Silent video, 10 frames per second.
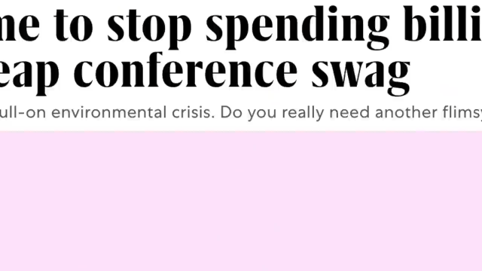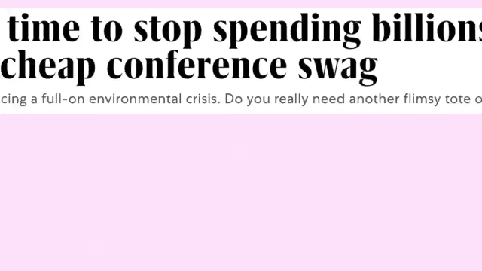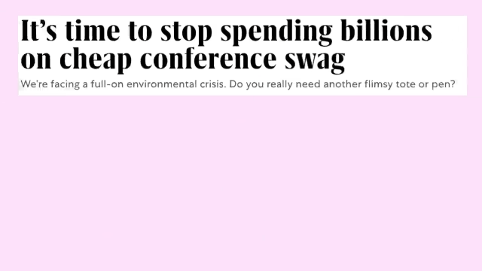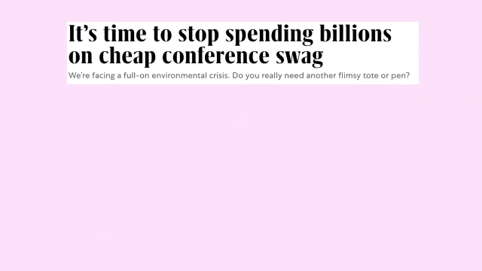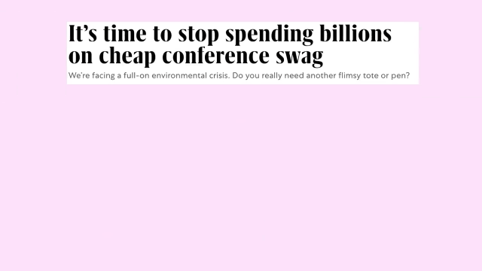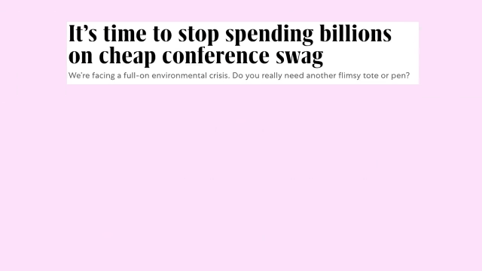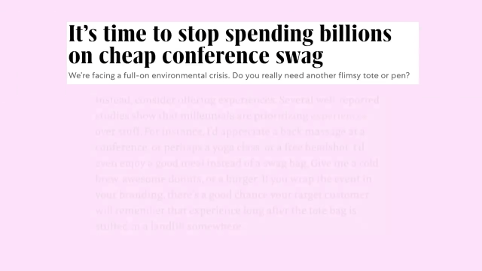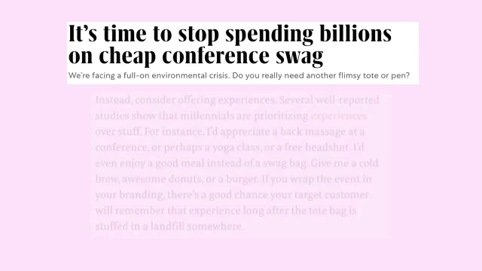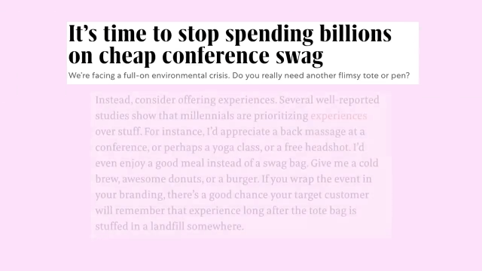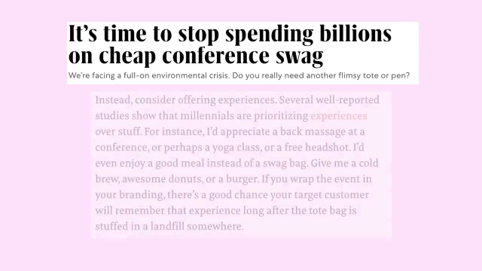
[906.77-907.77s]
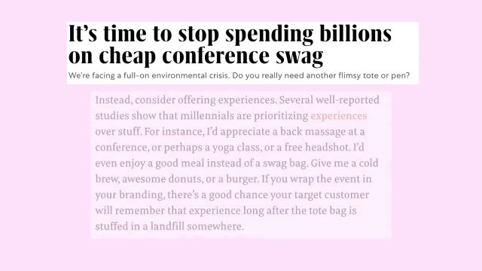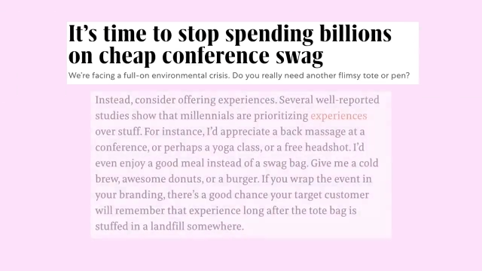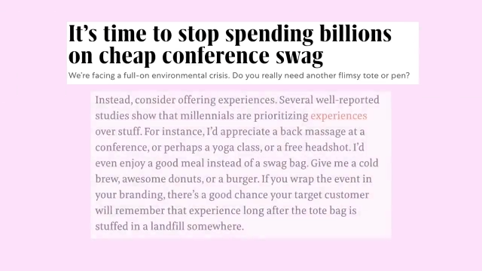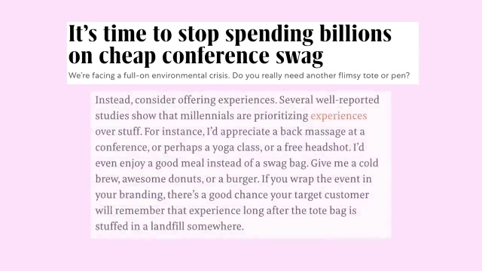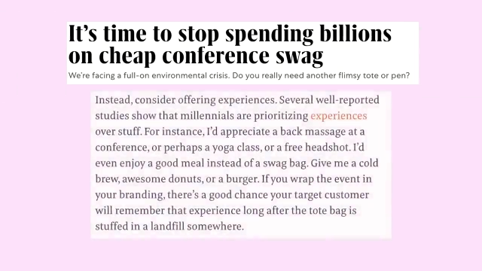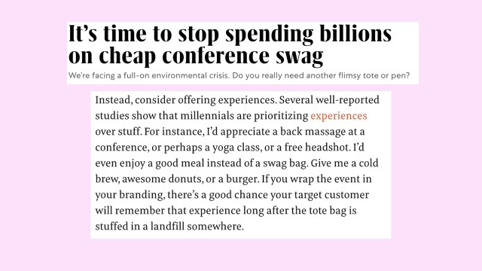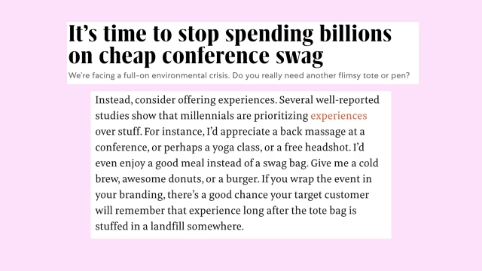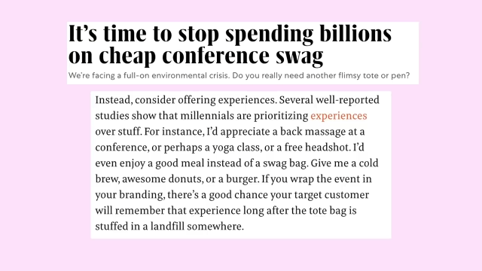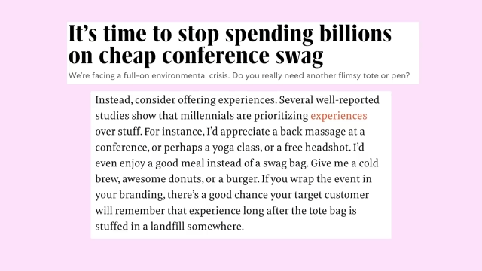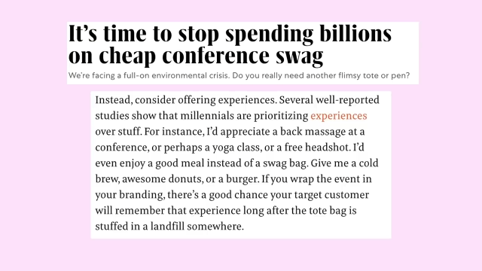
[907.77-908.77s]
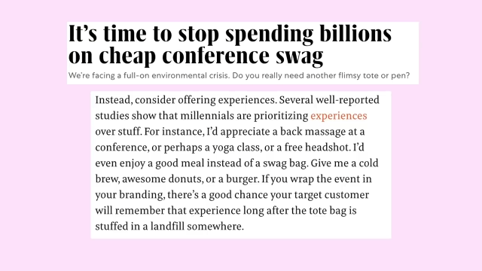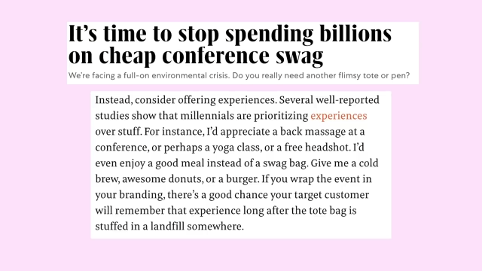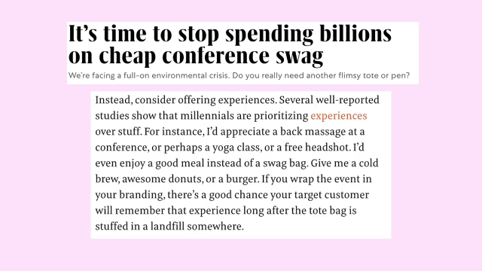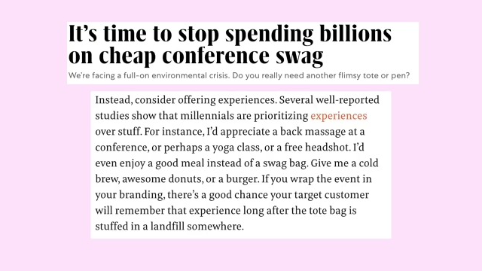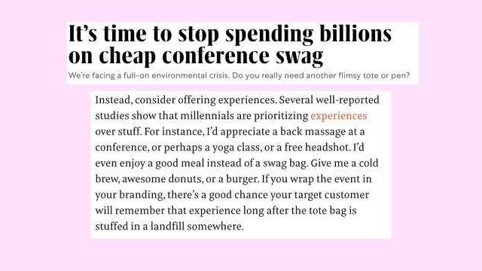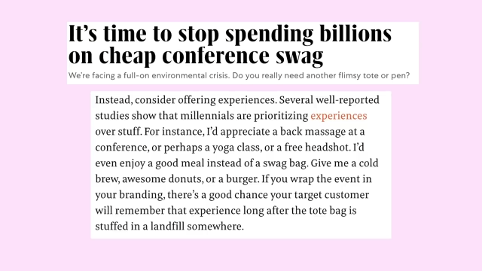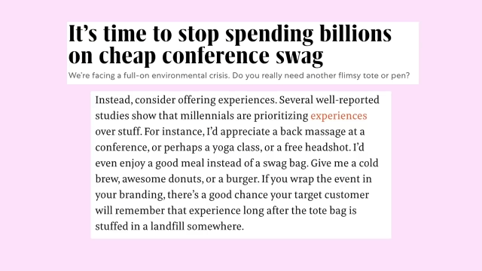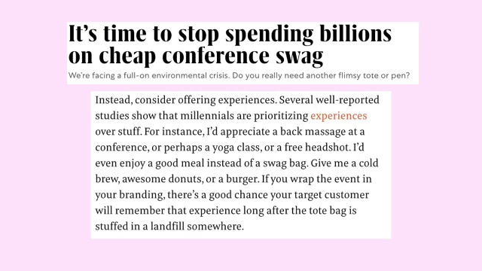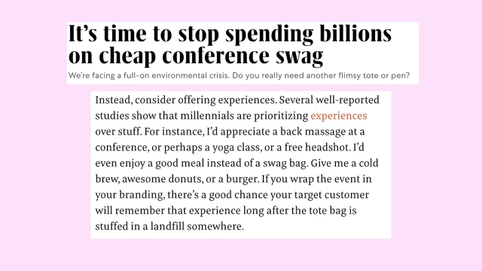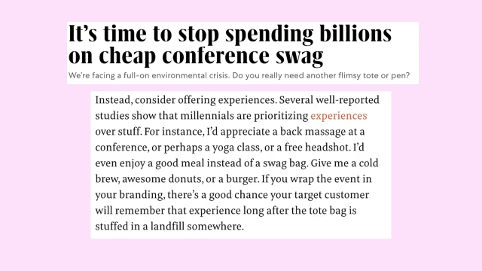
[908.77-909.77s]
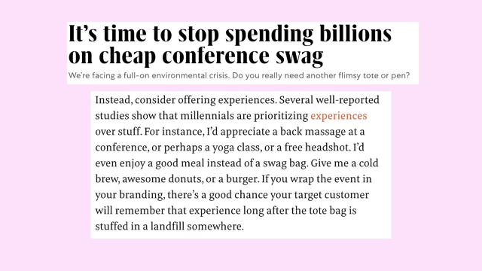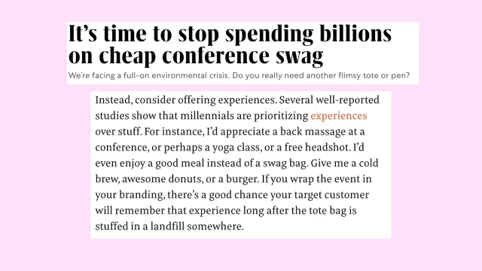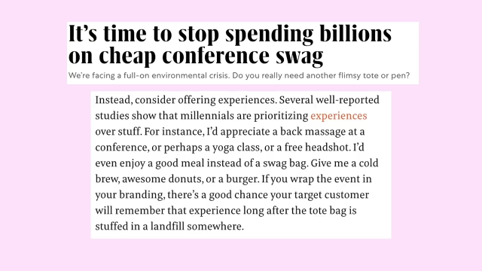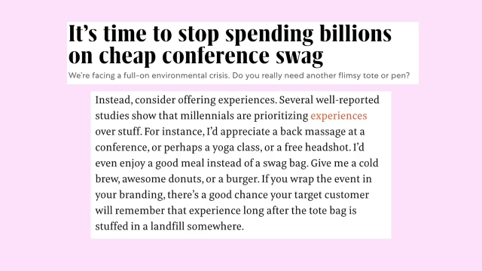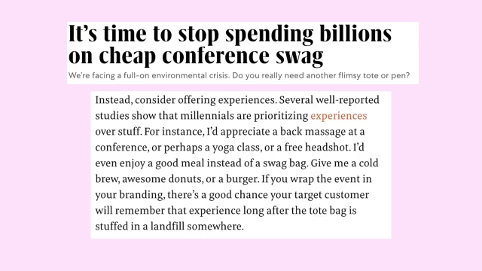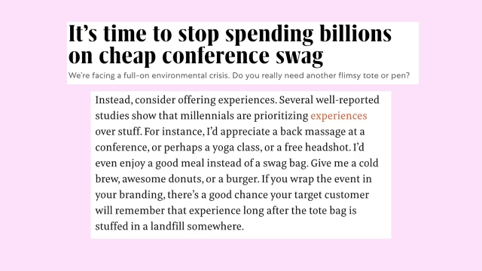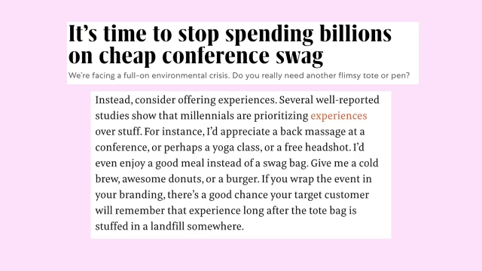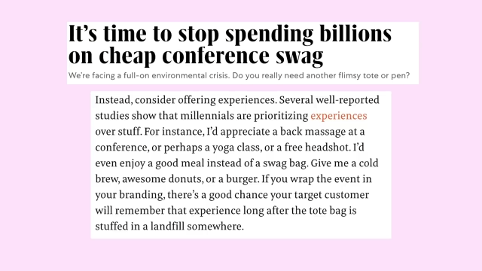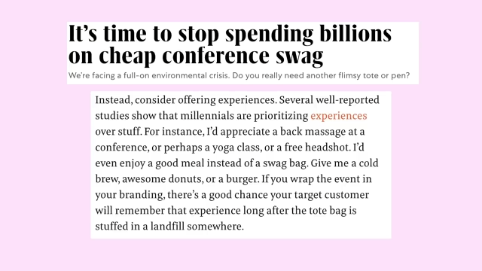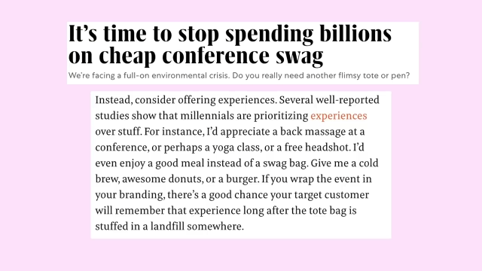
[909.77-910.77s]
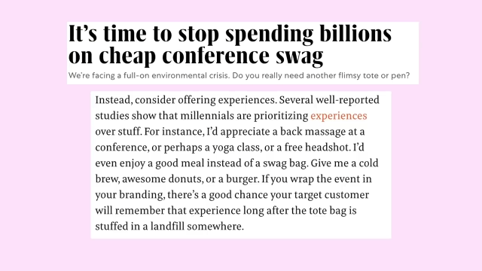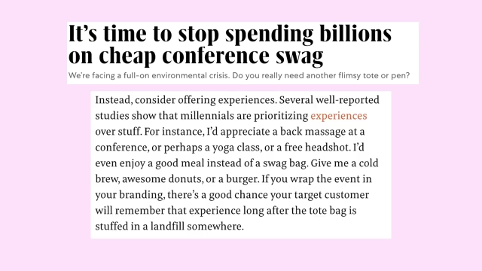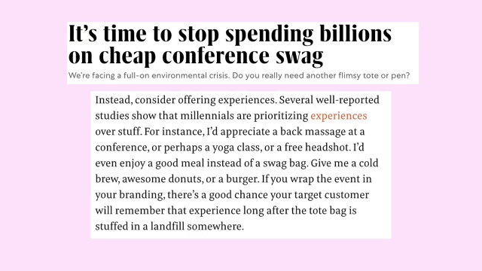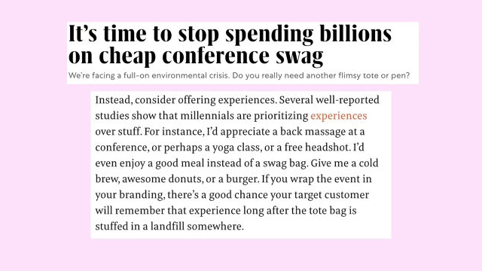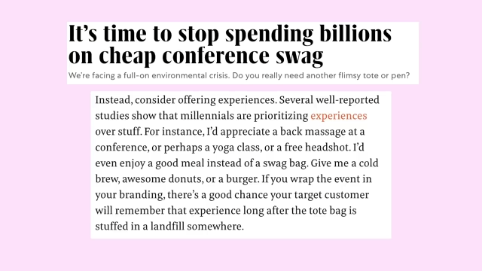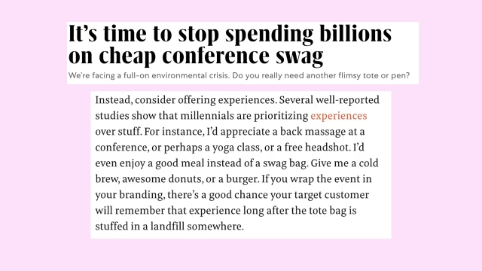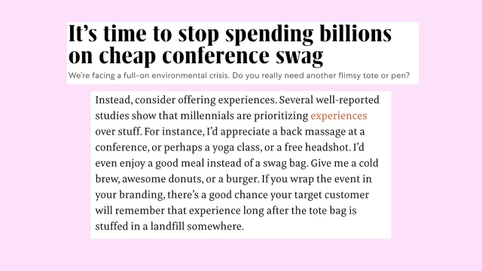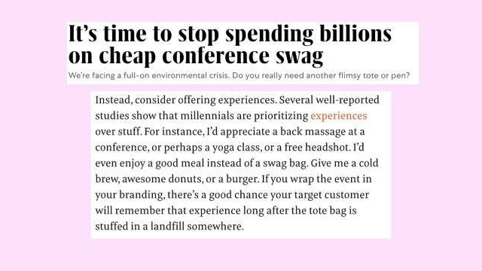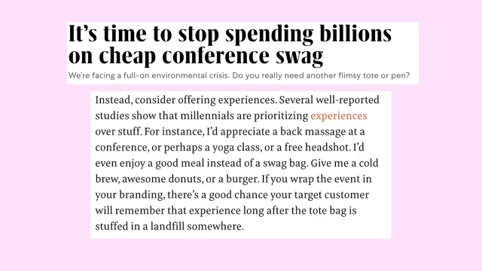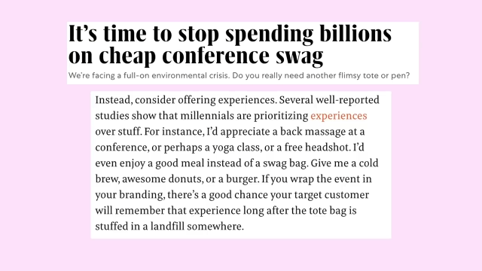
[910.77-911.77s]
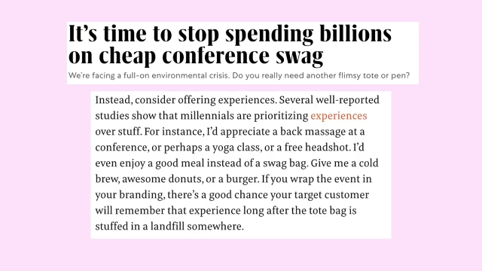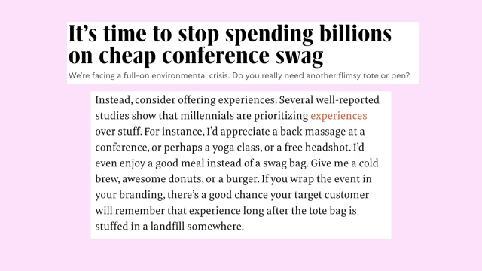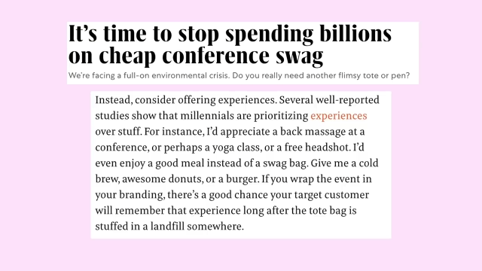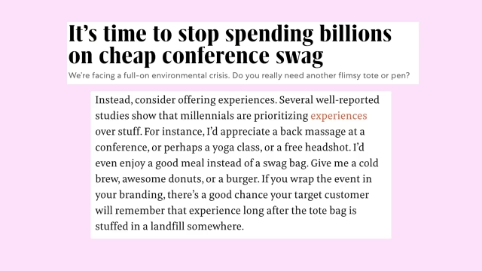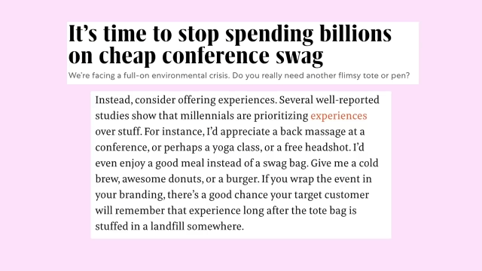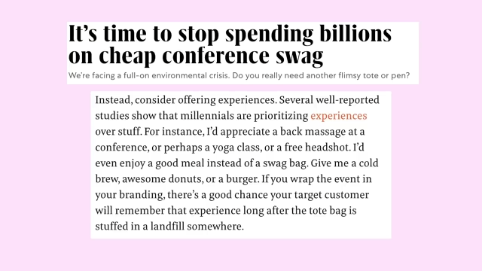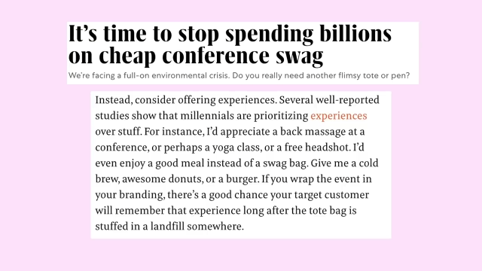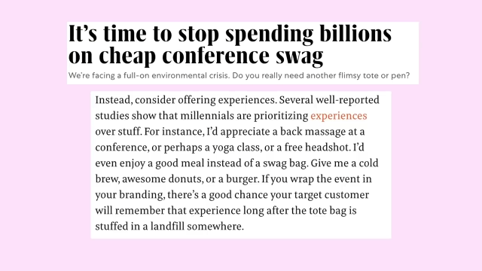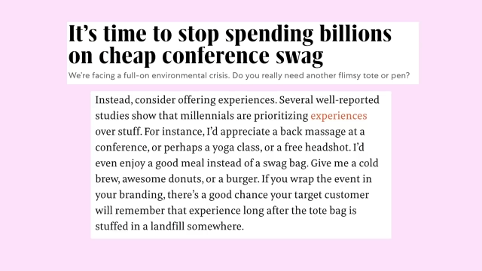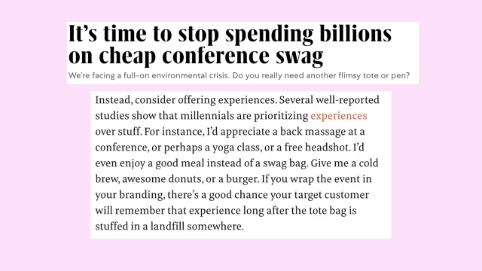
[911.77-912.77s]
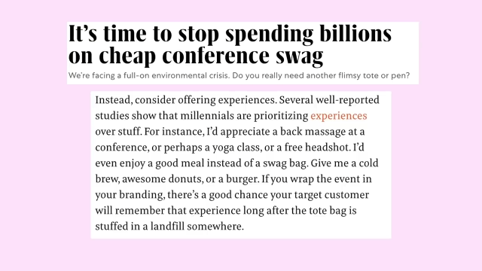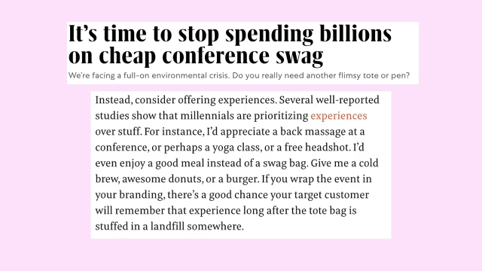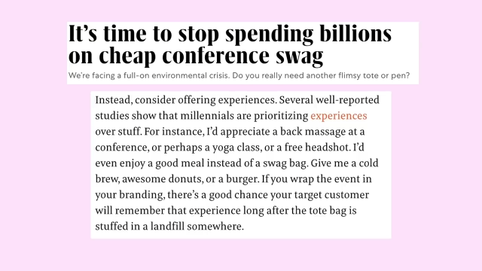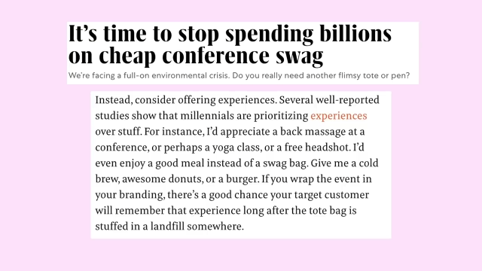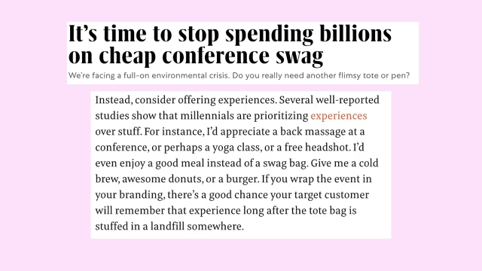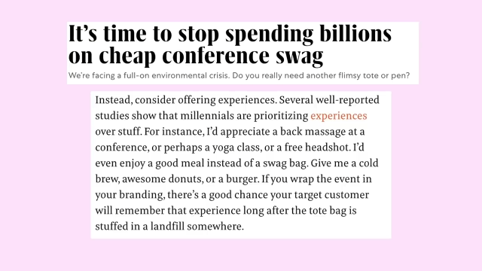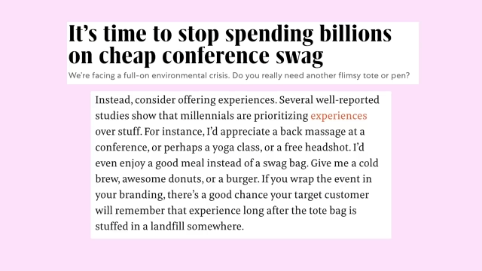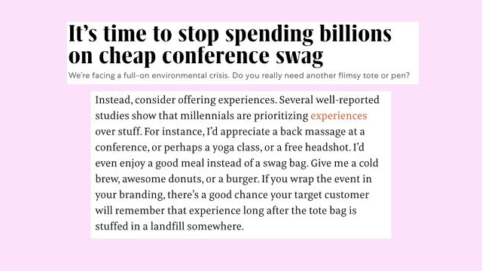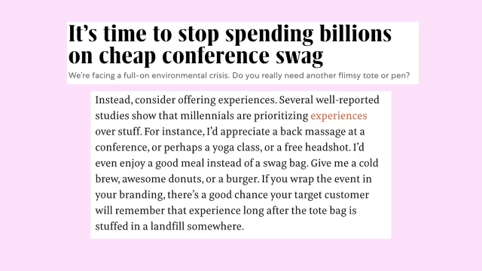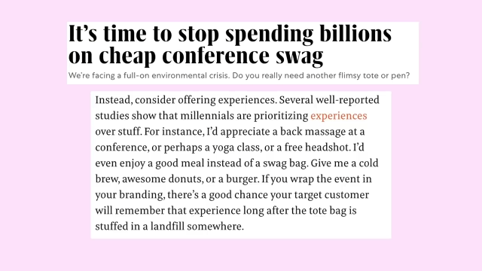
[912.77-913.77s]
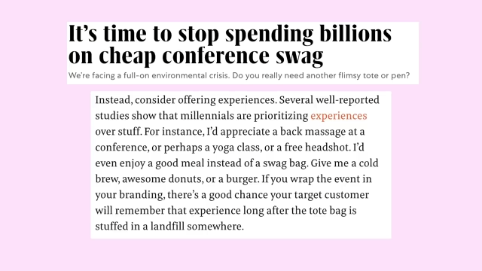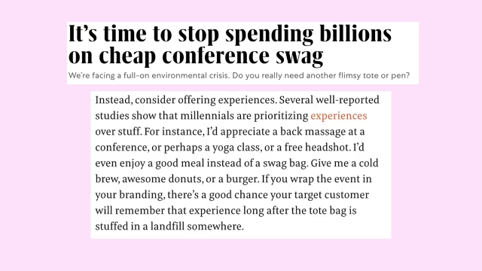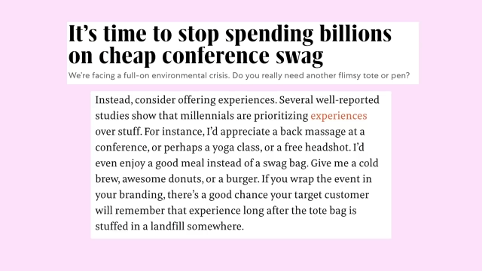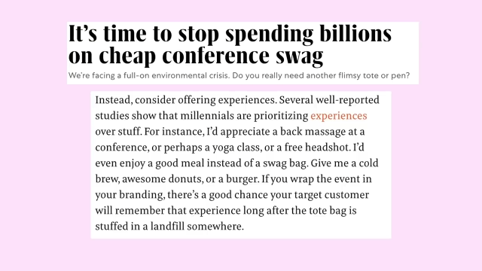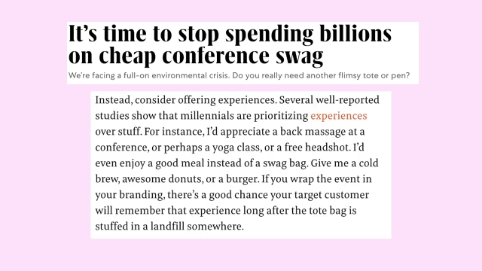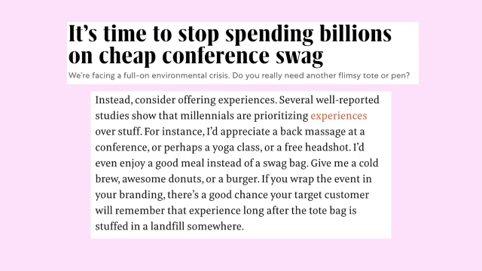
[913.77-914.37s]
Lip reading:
[unreadable: no face in view]